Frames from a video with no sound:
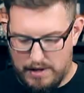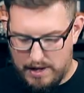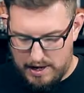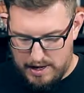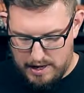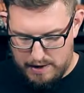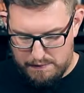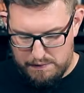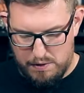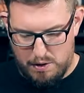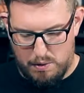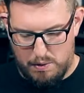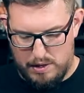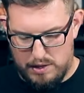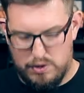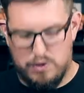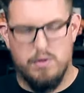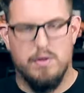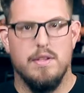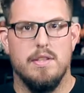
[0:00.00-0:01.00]
I have no
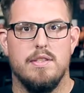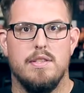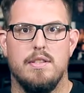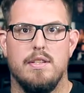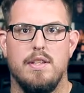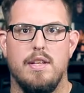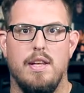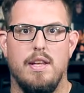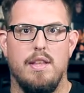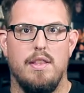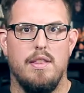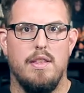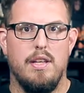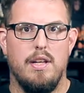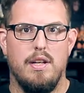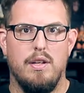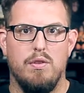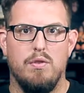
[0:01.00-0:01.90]
interest in the